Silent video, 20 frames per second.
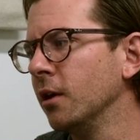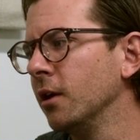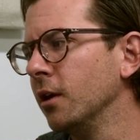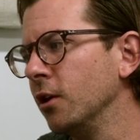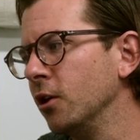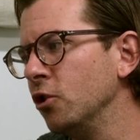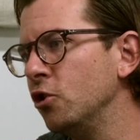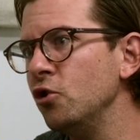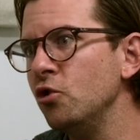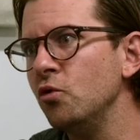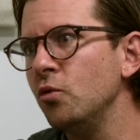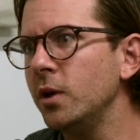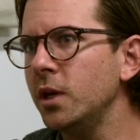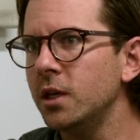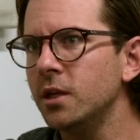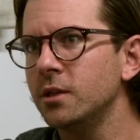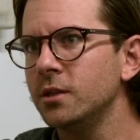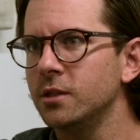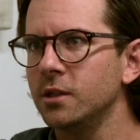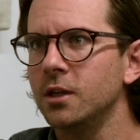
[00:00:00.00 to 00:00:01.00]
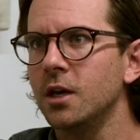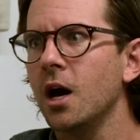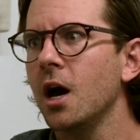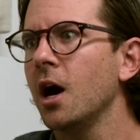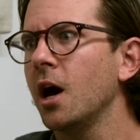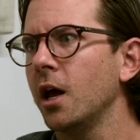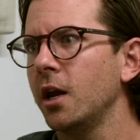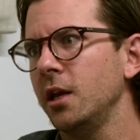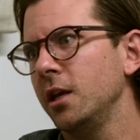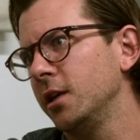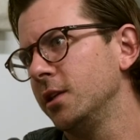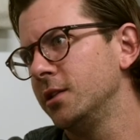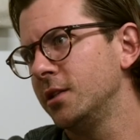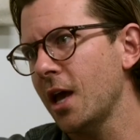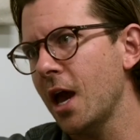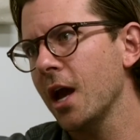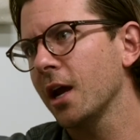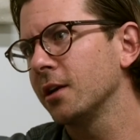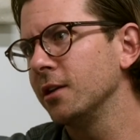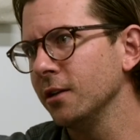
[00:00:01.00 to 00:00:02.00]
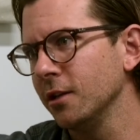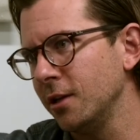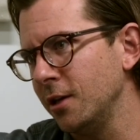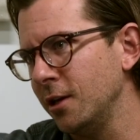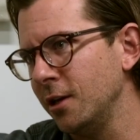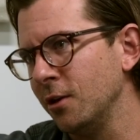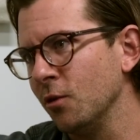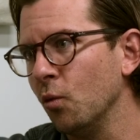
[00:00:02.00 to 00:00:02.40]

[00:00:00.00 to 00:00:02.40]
who is God exactly?